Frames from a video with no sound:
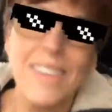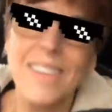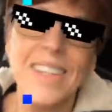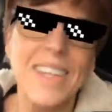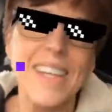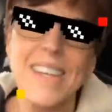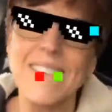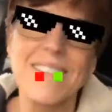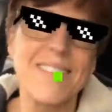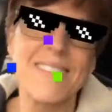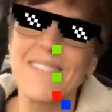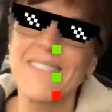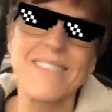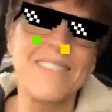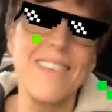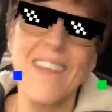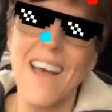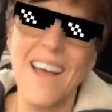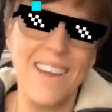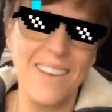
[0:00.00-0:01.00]
He's
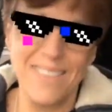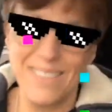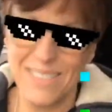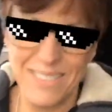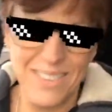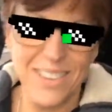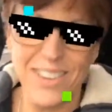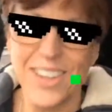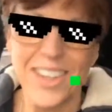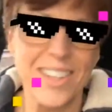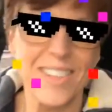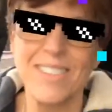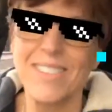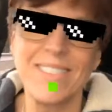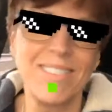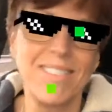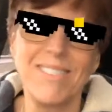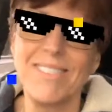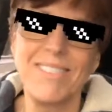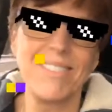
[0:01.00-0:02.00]
not good
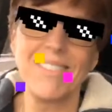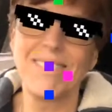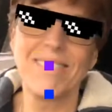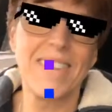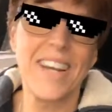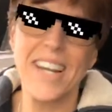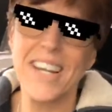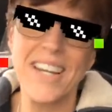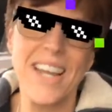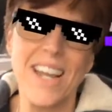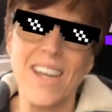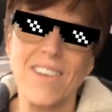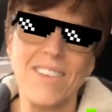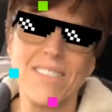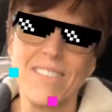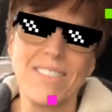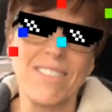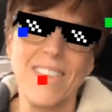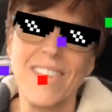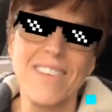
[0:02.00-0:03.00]
right now.
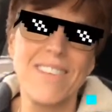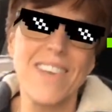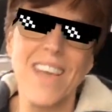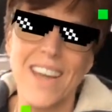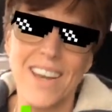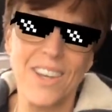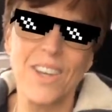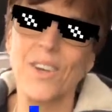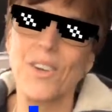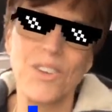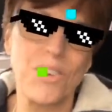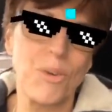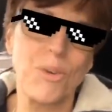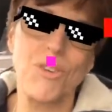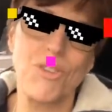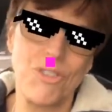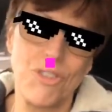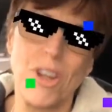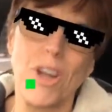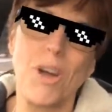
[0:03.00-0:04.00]
He's got to go do
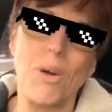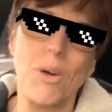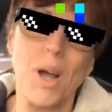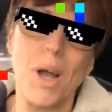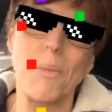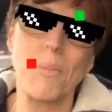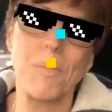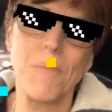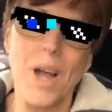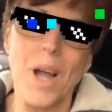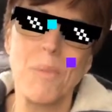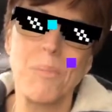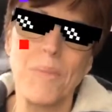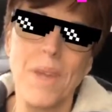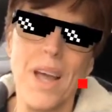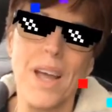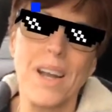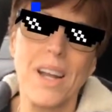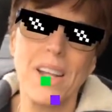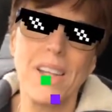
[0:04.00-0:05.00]
a show. I'm
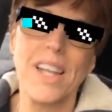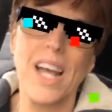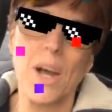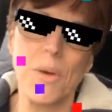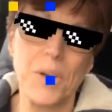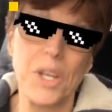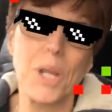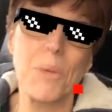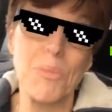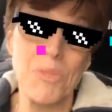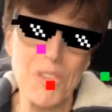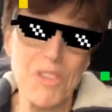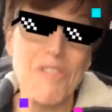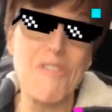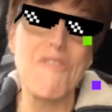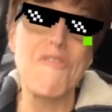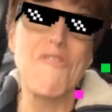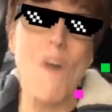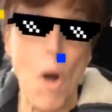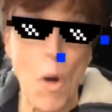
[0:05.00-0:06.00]
not allowing him to
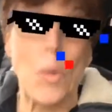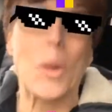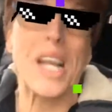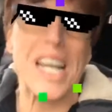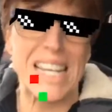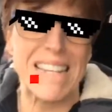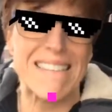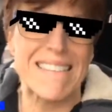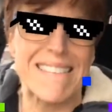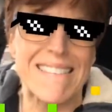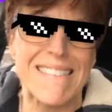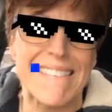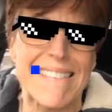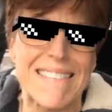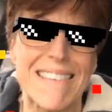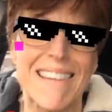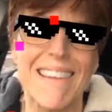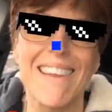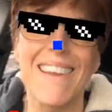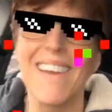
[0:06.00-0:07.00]

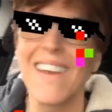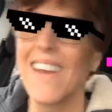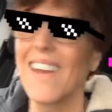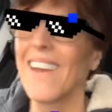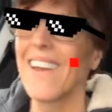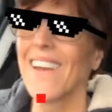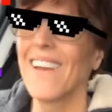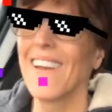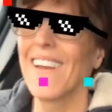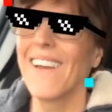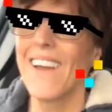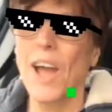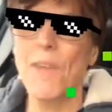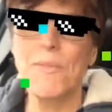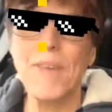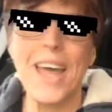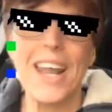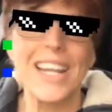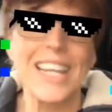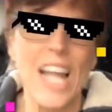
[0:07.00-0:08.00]
focus.
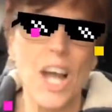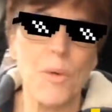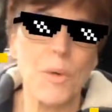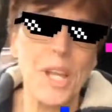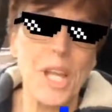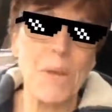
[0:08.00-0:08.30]
I'm not allowing